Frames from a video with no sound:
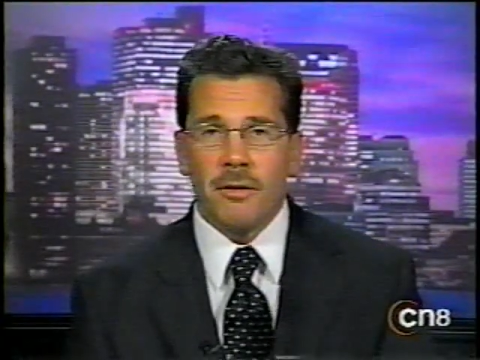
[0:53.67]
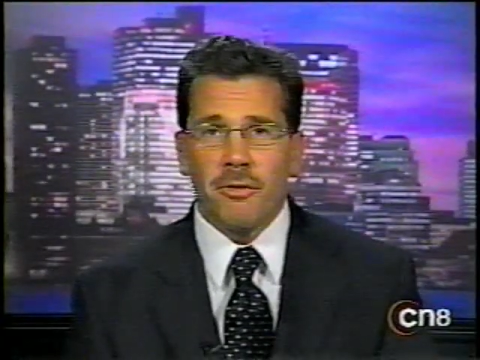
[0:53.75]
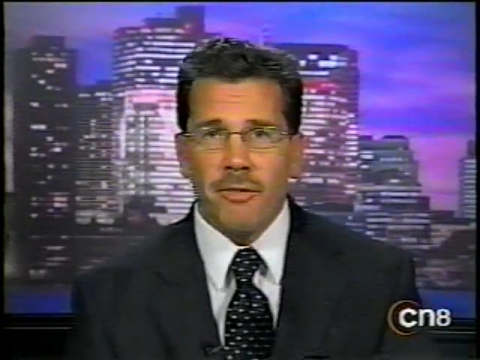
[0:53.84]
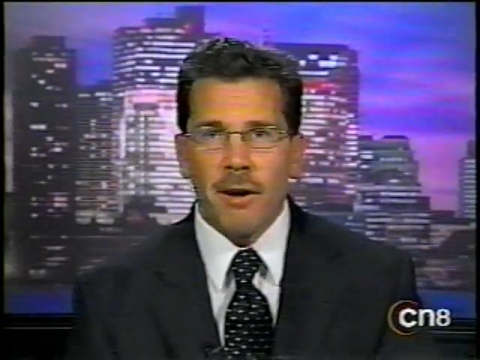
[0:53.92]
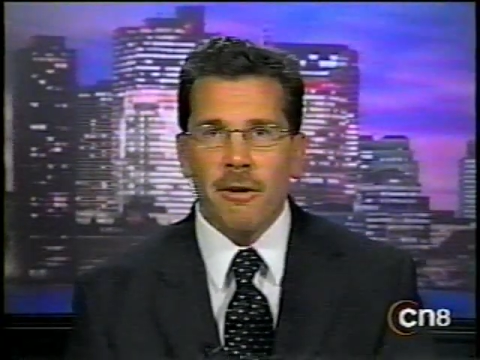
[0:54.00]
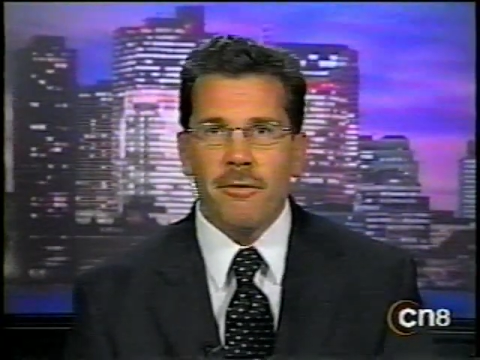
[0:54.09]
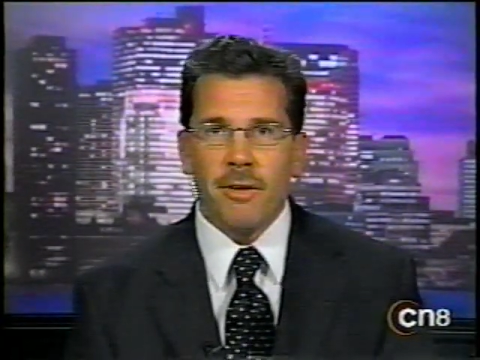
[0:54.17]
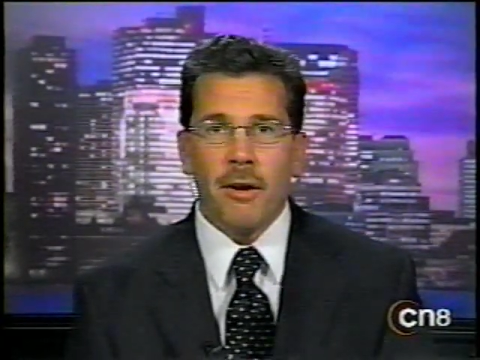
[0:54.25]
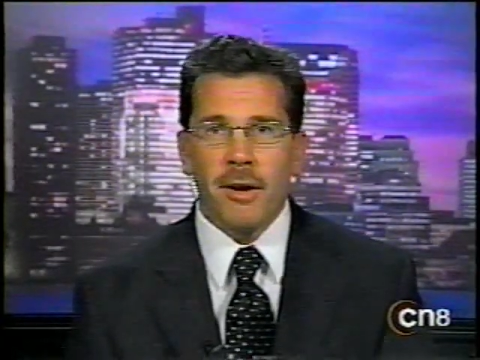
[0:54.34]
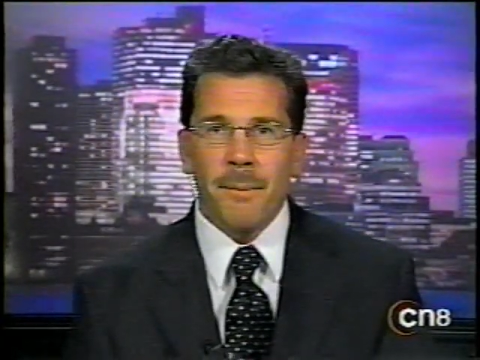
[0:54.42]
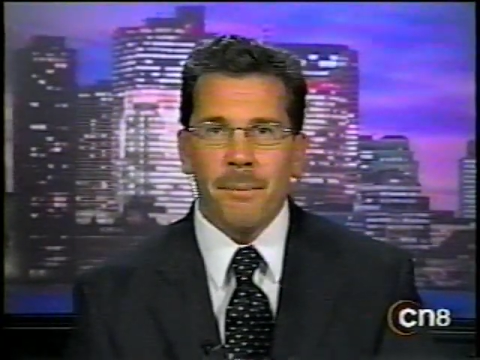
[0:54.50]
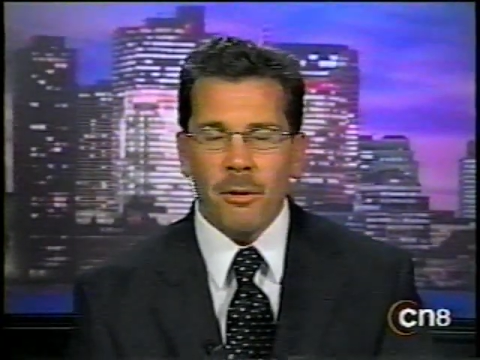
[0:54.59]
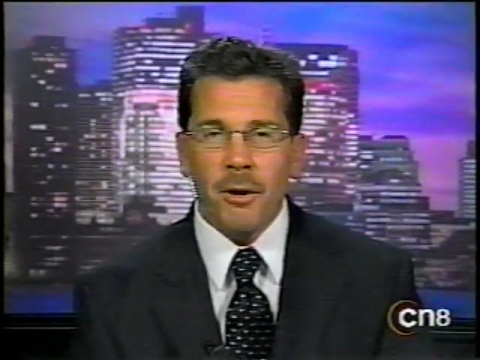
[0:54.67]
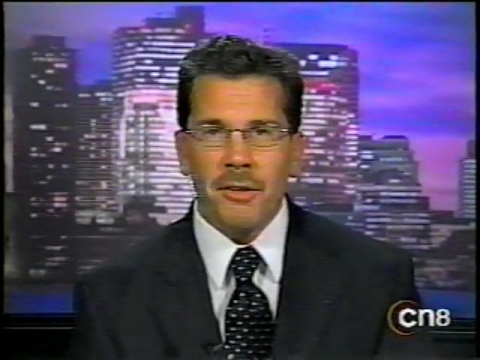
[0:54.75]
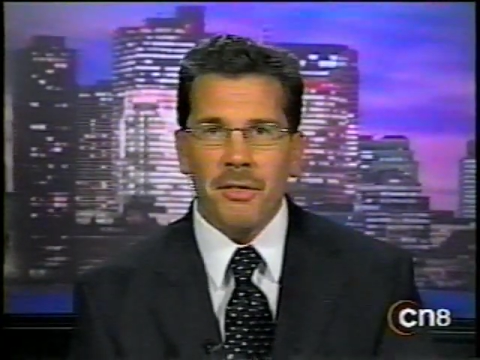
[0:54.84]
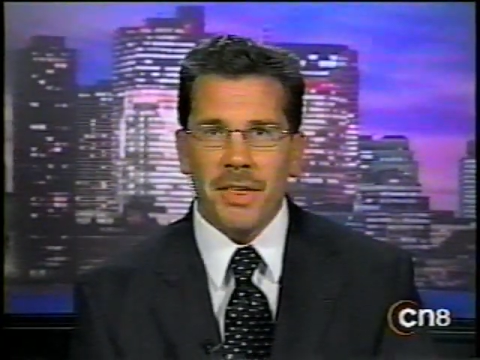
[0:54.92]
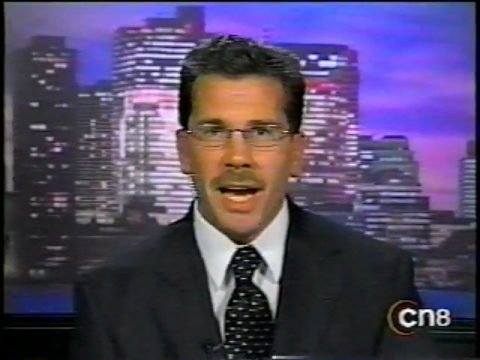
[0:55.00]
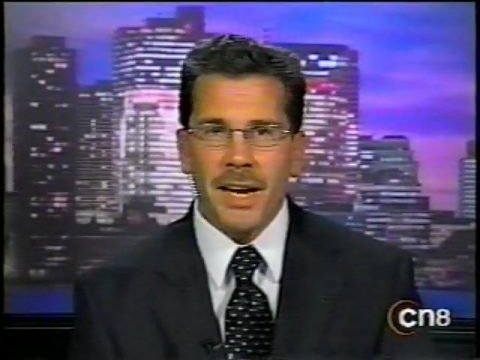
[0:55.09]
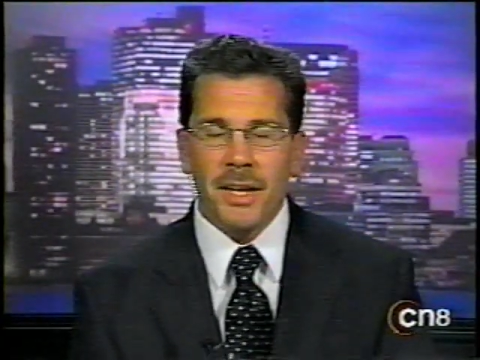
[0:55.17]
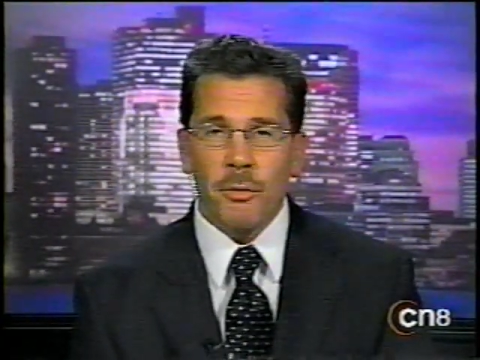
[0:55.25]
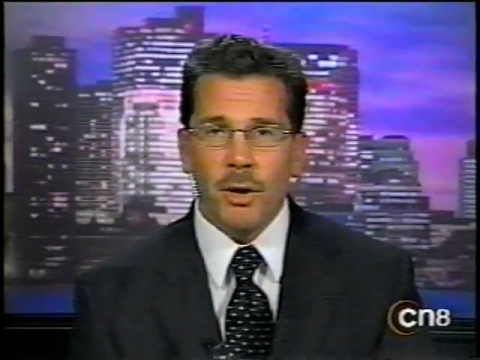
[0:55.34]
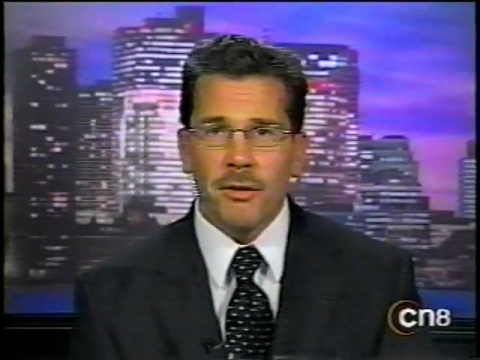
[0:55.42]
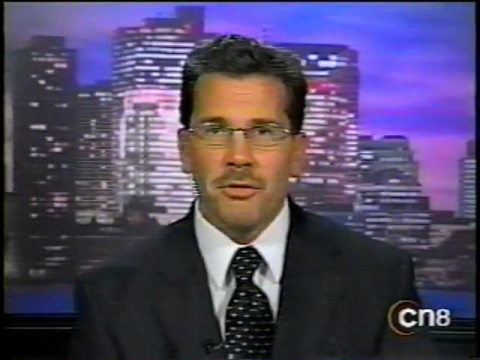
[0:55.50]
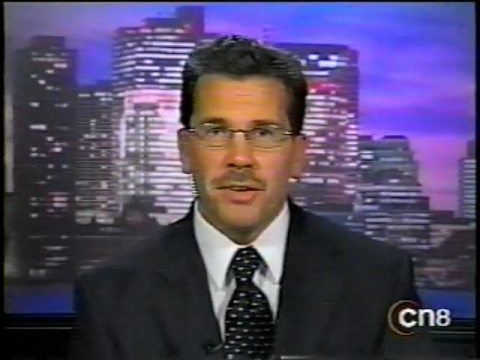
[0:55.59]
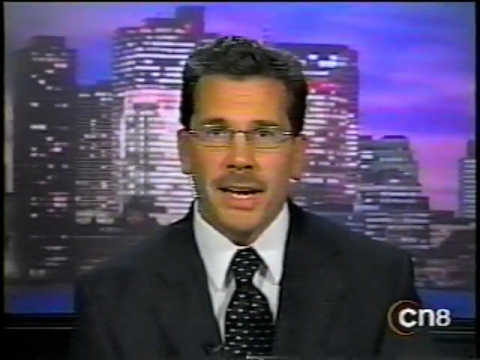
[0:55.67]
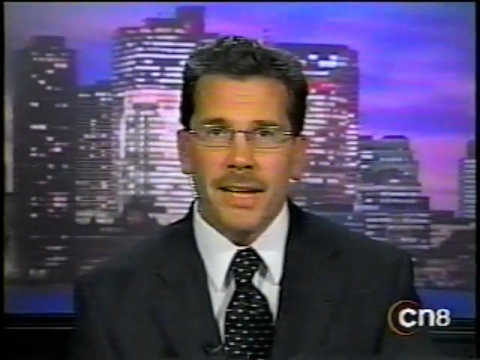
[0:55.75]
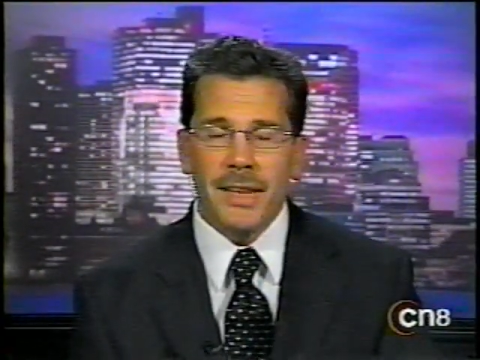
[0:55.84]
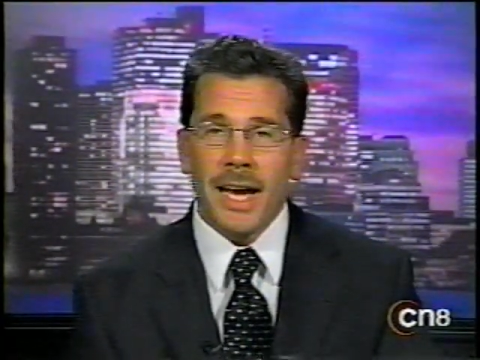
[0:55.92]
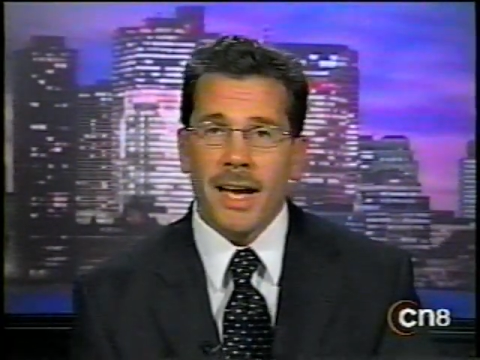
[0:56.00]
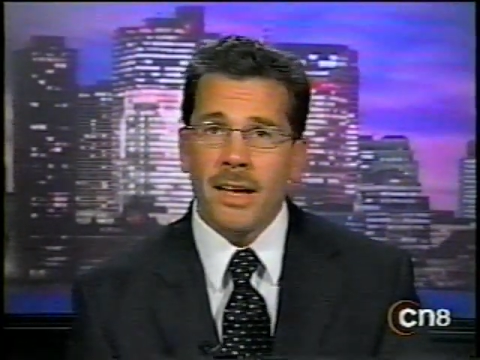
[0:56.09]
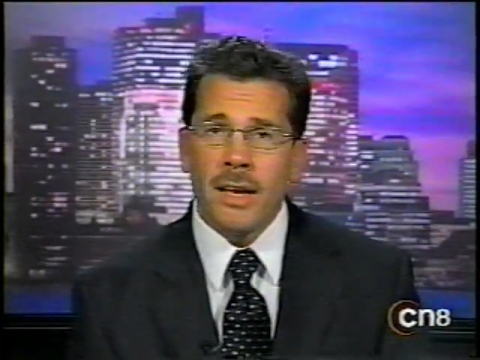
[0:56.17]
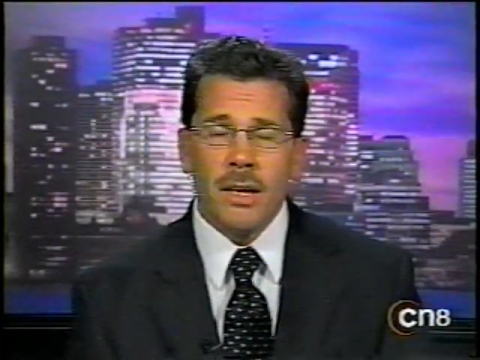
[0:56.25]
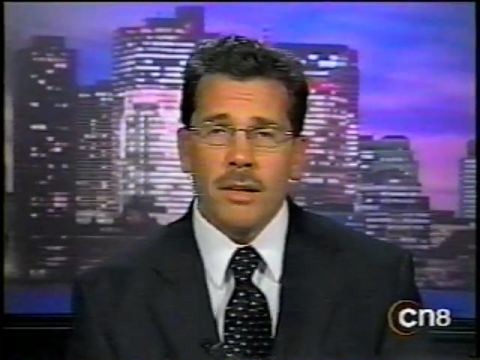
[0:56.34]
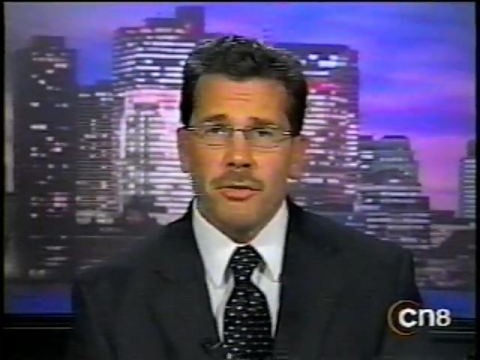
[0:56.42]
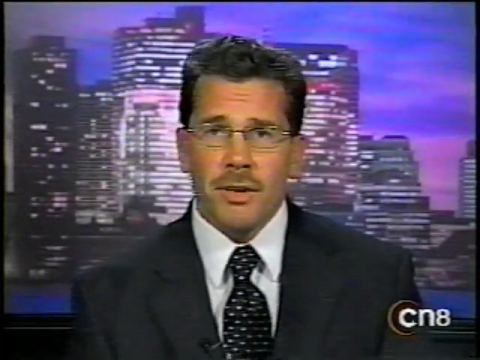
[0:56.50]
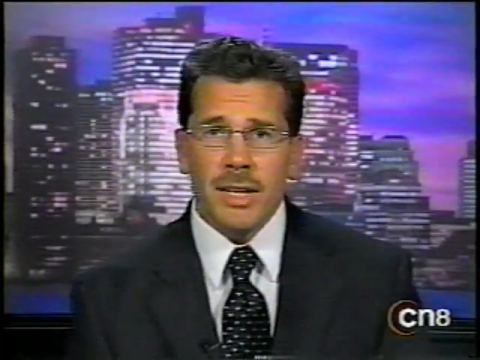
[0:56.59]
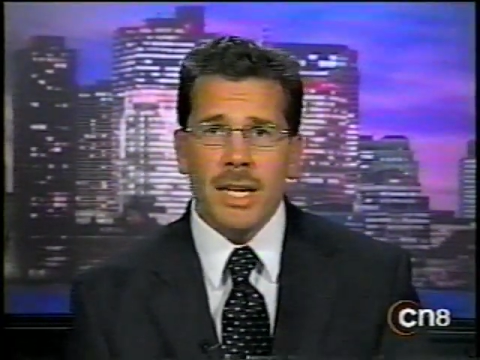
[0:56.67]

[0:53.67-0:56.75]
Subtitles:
It's very, very important that you understand that. So